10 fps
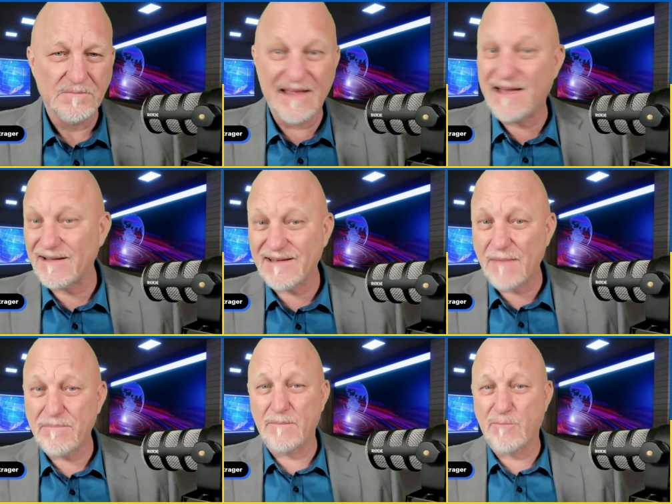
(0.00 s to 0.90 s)
He has
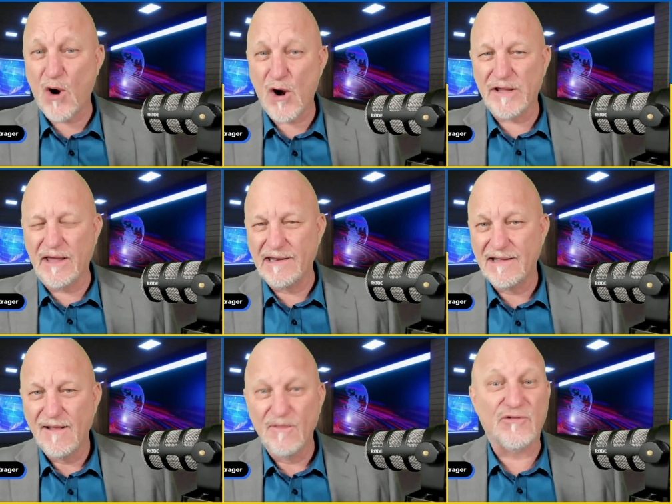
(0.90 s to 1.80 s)
not been brought in.
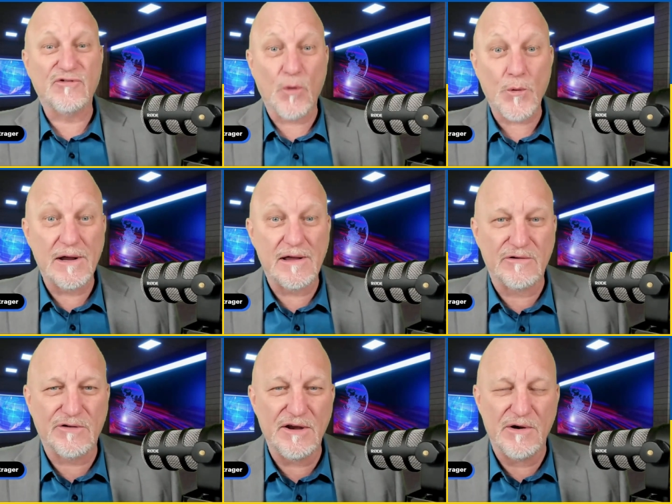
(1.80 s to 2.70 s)
The story
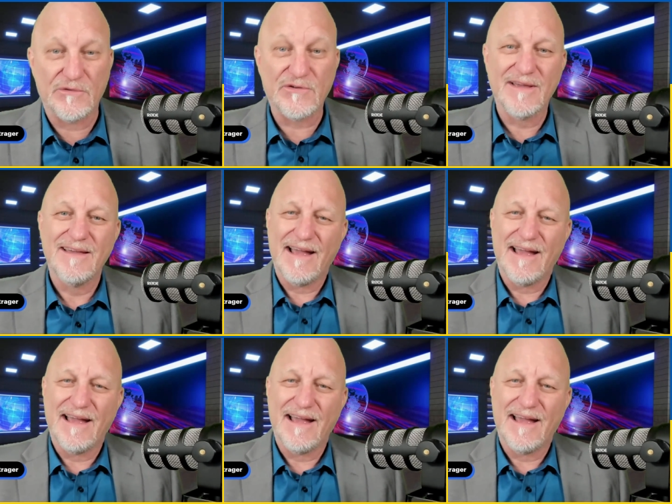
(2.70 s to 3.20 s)
continues,